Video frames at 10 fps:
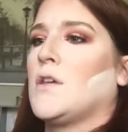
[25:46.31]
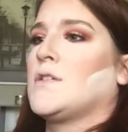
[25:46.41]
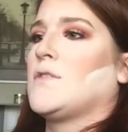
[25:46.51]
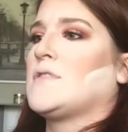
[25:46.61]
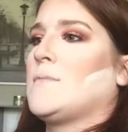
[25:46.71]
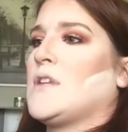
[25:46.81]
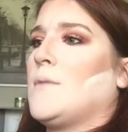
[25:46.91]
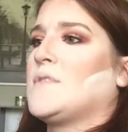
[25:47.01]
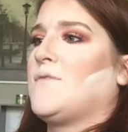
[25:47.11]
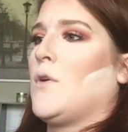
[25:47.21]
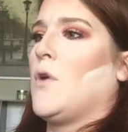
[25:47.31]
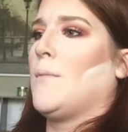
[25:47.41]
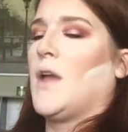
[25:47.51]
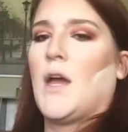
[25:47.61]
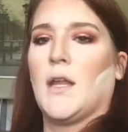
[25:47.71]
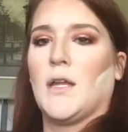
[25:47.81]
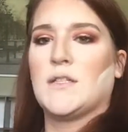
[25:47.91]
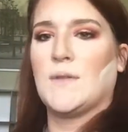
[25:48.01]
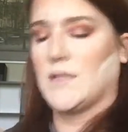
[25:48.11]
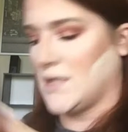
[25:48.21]
So sometimes if I want my highlight
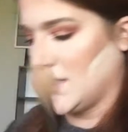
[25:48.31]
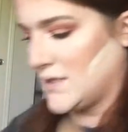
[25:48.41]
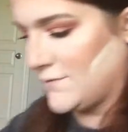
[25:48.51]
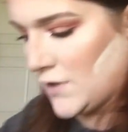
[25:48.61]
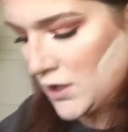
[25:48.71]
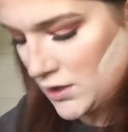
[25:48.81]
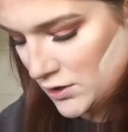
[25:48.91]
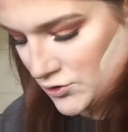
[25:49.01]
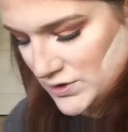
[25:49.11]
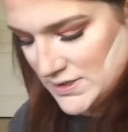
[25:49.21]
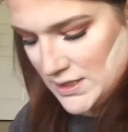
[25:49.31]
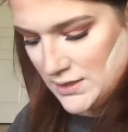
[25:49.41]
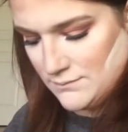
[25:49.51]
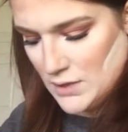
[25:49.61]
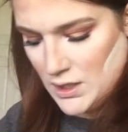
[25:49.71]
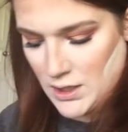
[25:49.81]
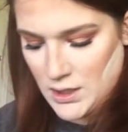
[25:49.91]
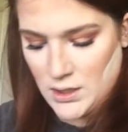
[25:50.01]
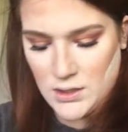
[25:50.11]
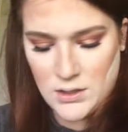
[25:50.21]
to be intensified, I'll just hit my